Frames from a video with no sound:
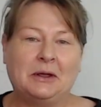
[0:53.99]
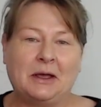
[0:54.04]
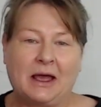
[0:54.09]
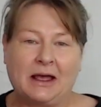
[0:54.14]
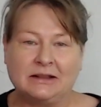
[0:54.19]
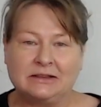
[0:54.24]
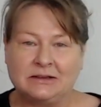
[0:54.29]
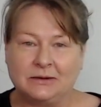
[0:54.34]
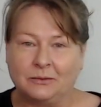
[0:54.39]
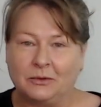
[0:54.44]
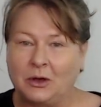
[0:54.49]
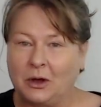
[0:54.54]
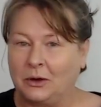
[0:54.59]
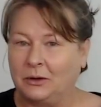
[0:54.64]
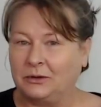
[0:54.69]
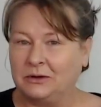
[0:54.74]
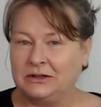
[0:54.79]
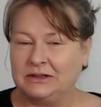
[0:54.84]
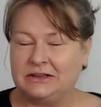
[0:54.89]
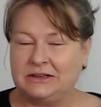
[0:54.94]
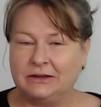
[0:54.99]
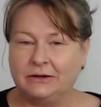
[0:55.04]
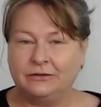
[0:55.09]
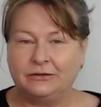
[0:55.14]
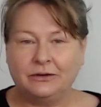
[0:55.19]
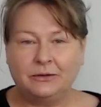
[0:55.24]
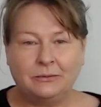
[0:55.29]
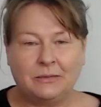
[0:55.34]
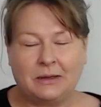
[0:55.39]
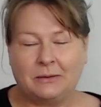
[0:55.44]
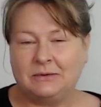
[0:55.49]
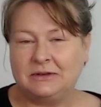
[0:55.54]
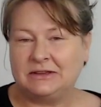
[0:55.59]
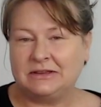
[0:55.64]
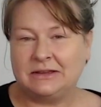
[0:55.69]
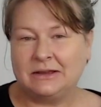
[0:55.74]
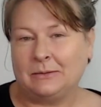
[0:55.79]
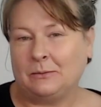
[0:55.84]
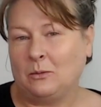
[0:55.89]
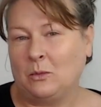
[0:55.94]
Add some gold and silver, maybe
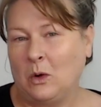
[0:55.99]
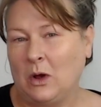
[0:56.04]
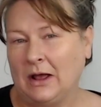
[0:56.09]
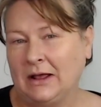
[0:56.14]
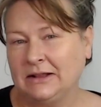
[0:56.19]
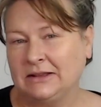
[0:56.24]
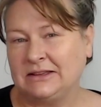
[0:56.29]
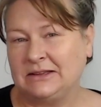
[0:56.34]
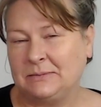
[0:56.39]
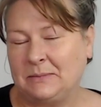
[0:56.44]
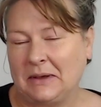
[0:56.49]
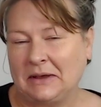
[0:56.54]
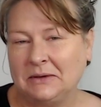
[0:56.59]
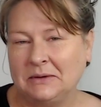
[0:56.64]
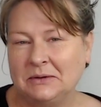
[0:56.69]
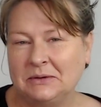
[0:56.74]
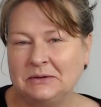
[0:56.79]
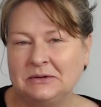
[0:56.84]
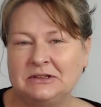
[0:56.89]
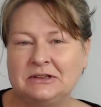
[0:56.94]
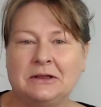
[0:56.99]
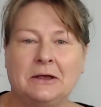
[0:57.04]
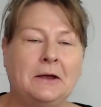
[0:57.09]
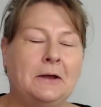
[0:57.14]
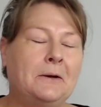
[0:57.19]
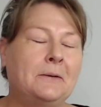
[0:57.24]
some white speckles.